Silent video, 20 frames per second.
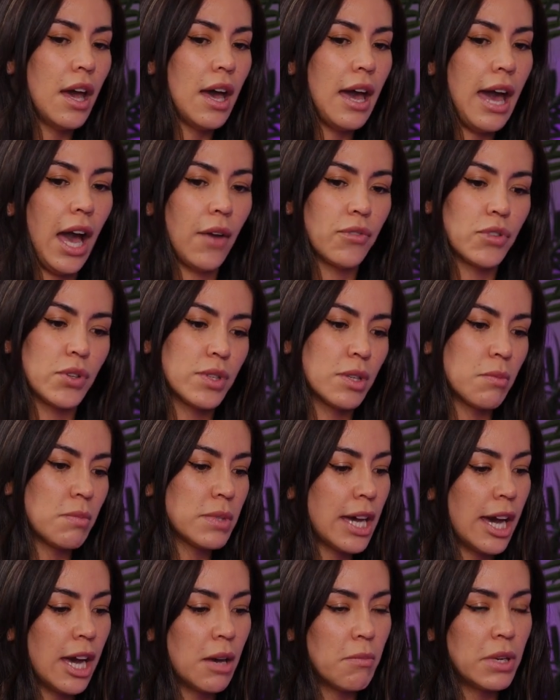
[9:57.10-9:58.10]
after some
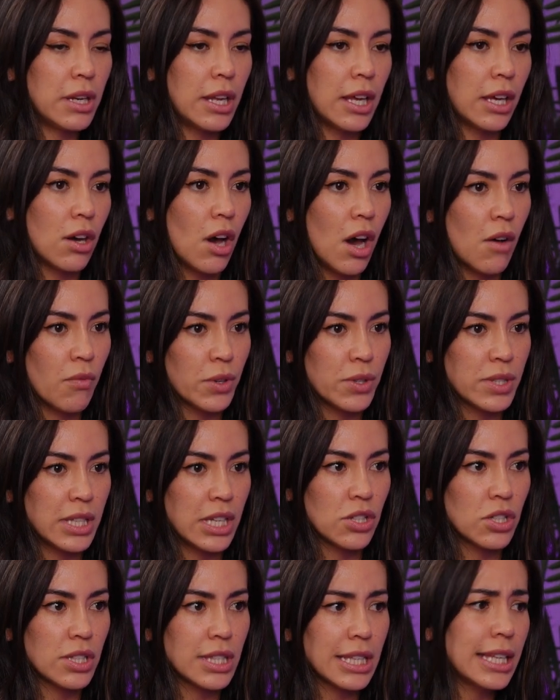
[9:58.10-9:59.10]
time and
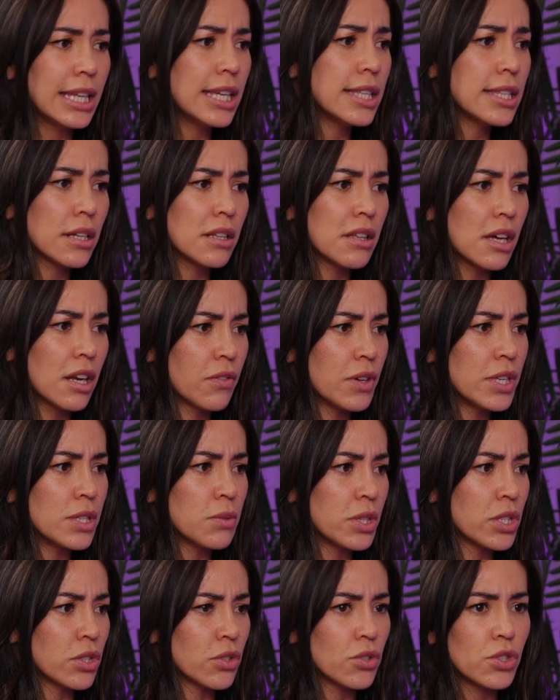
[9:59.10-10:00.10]
conversations, and he did a lot of his
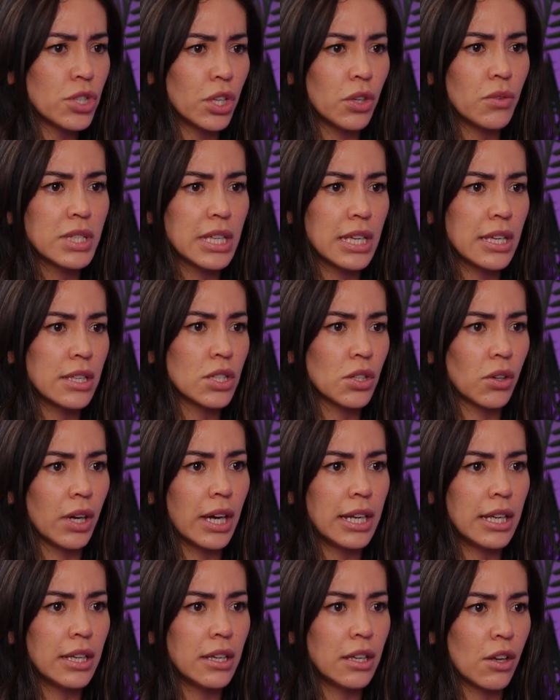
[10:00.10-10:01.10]
research too, to his
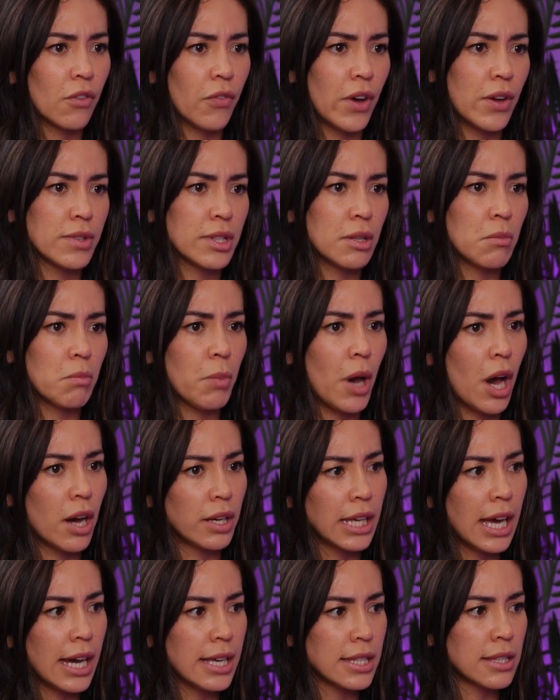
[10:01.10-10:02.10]
credit, found some
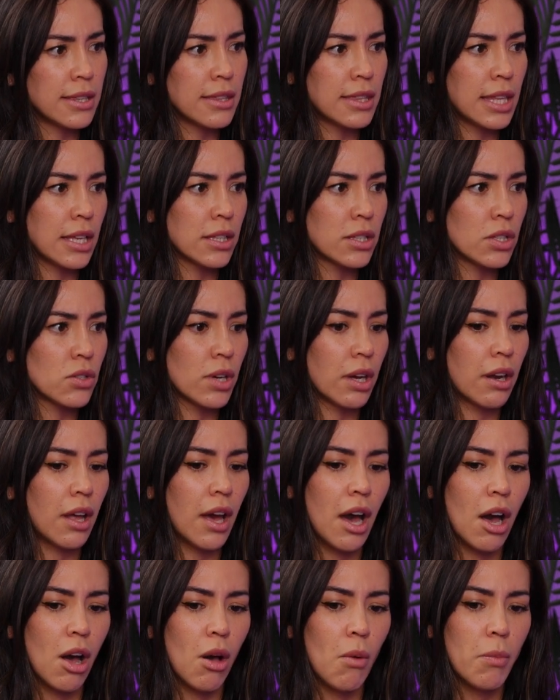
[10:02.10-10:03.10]
podcasts and things to try to
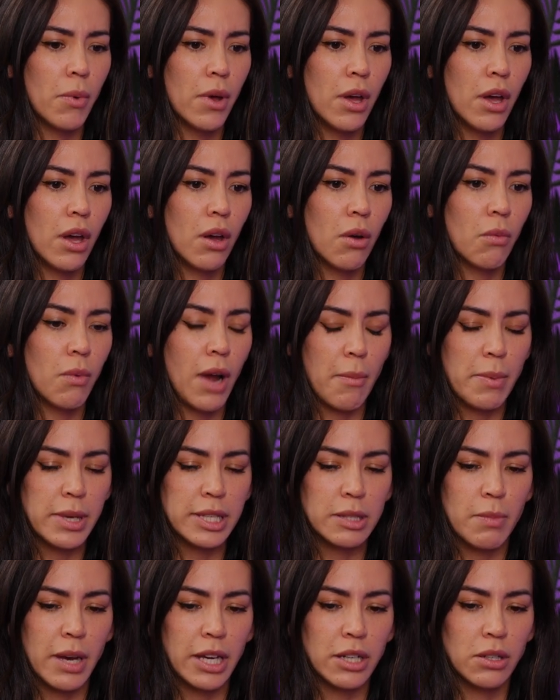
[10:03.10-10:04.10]
help wrap
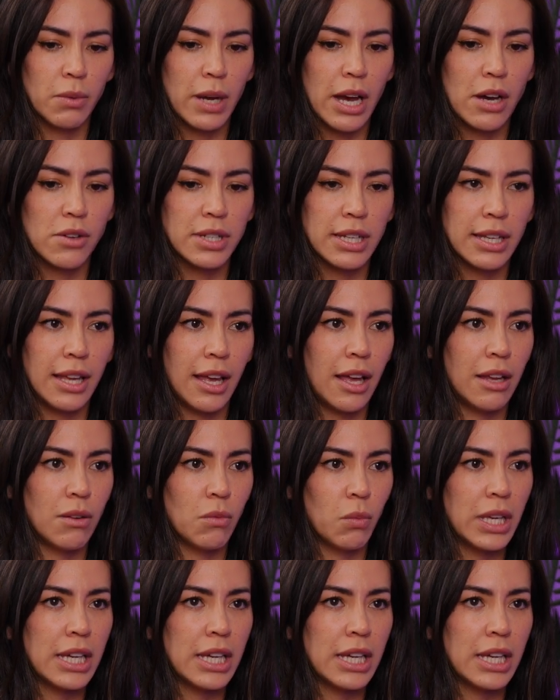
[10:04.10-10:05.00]
his mind around it. And we